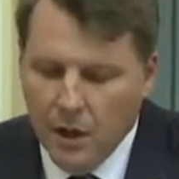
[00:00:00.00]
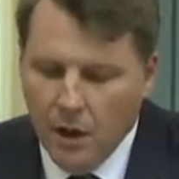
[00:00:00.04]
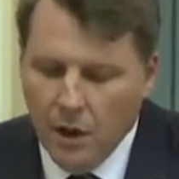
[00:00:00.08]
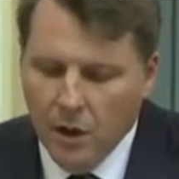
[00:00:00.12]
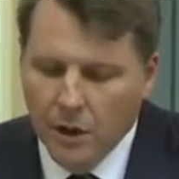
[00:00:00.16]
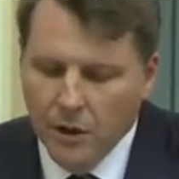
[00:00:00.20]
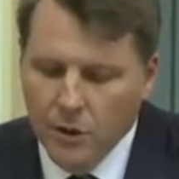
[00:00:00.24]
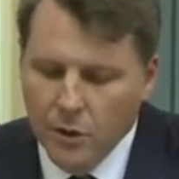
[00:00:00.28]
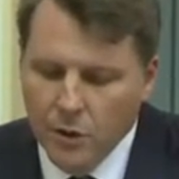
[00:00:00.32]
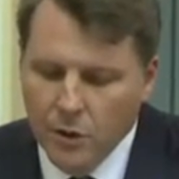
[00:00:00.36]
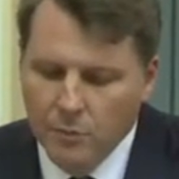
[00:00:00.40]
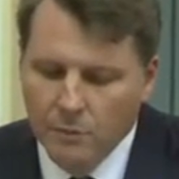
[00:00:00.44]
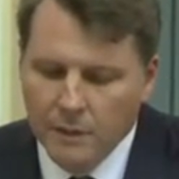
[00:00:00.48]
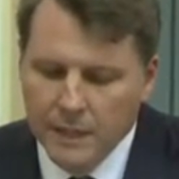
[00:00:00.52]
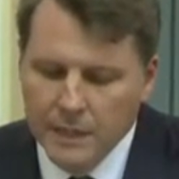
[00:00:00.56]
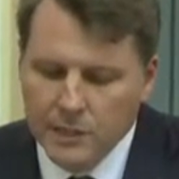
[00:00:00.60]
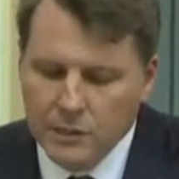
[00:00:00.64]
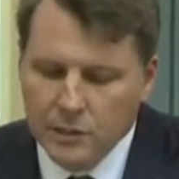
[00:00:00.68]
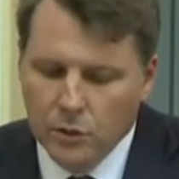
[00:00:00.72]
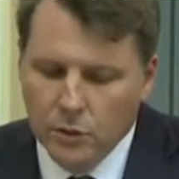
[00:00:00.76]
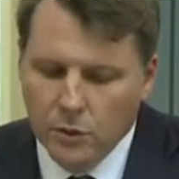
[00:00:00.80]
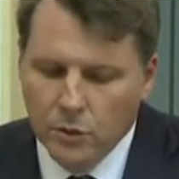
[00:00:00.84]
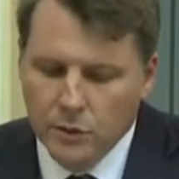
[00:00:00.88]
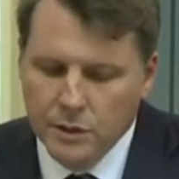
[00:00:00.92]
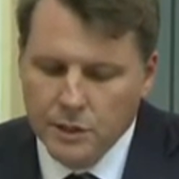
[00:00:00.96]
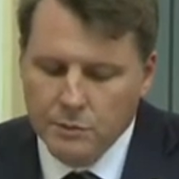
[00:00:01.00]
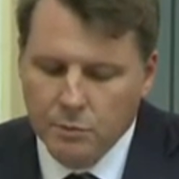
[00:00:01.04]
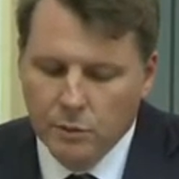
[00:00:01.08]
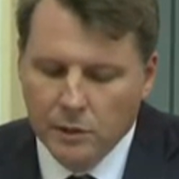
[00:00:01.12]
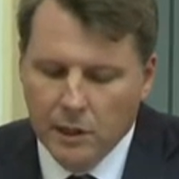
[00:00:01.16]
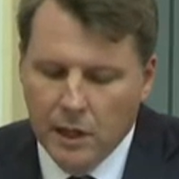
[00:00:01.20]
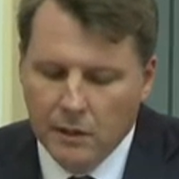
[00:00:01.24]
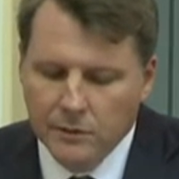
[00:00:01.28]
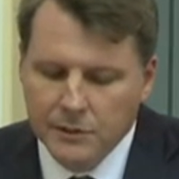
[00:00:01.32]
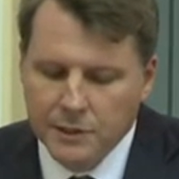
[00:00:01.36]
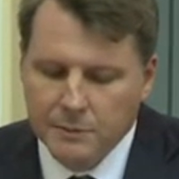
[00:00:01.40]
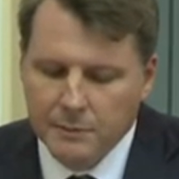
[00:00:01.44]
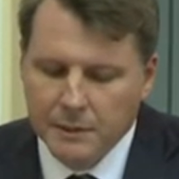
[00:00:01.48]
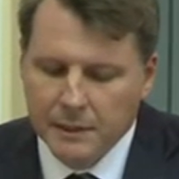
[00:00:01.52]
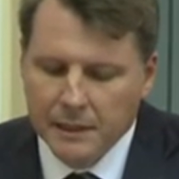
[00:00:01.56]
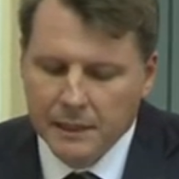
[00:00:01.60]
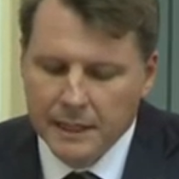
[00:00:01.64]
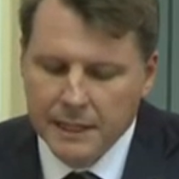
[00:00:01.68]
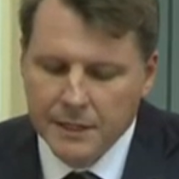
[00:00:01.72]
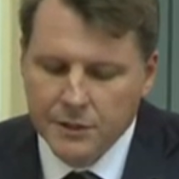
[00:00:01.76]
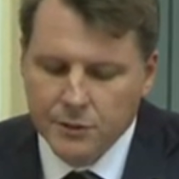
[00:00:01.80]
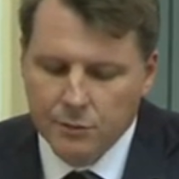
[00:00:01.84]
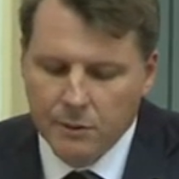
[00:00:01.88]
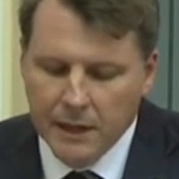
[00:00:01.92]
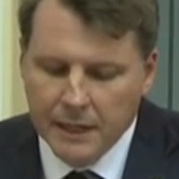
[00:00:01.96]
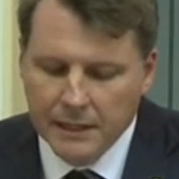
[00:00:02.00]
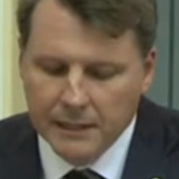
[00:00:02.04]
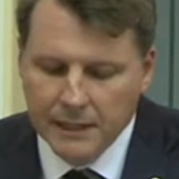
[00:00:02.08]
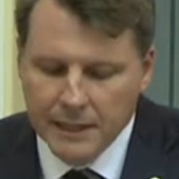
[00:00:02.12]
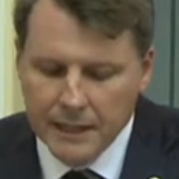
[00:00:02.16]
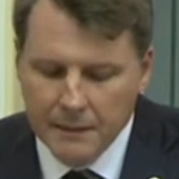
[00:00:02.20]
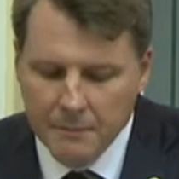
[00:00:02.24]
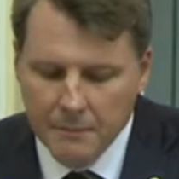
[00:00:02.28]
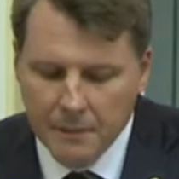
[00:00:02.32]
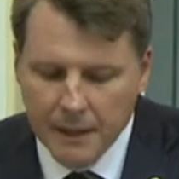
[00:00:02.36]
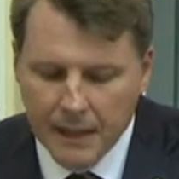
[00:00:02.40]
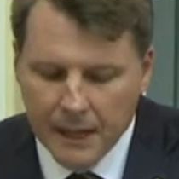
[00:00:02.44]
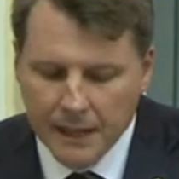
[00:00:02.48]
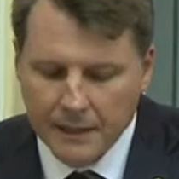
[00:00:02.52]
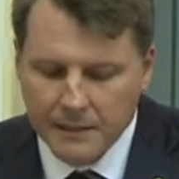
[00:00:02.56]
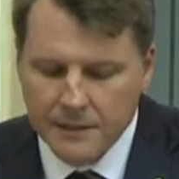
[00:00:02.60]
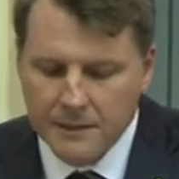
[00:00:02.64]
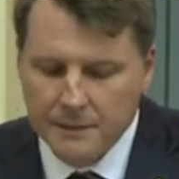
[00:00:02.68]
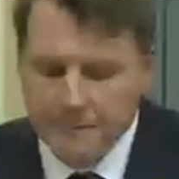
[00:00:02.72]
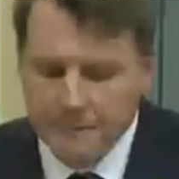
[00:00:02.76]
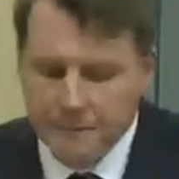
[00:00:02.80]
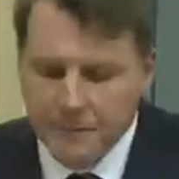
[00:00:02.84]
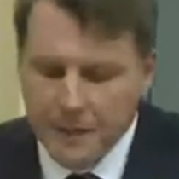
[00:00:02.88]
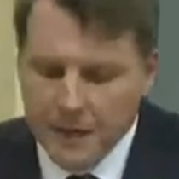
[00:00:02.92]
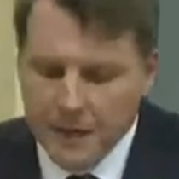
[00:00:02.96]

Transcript: on whom these laws will ultimately directly impact.